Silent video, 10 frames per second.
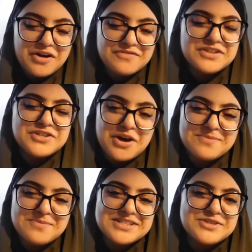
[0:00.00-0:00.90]
of the
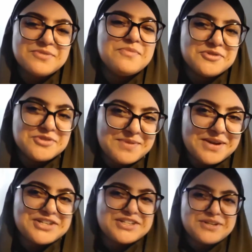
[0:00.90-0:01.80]
topics you're most
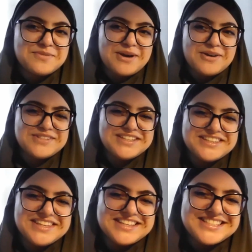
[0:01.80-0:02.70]
passionate about
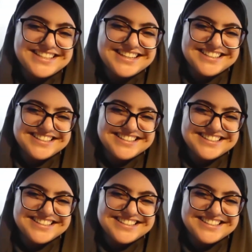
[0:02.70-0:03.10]
in this.